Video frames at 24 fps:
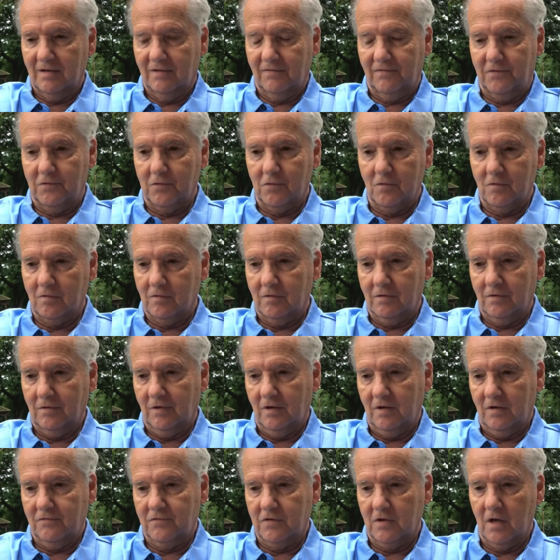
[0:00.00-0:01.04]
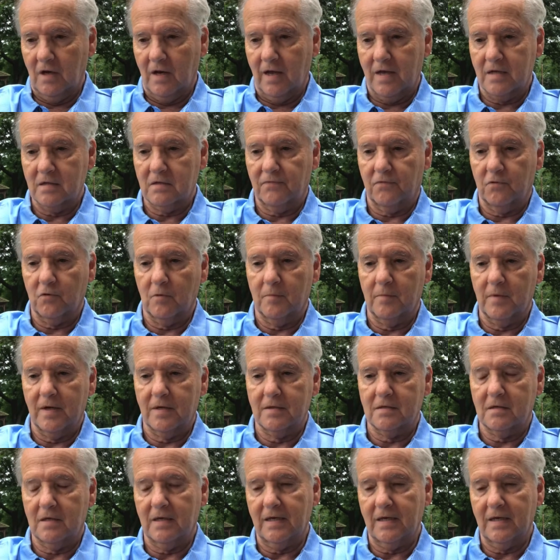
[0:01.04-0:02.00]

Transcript: for the last 4 months.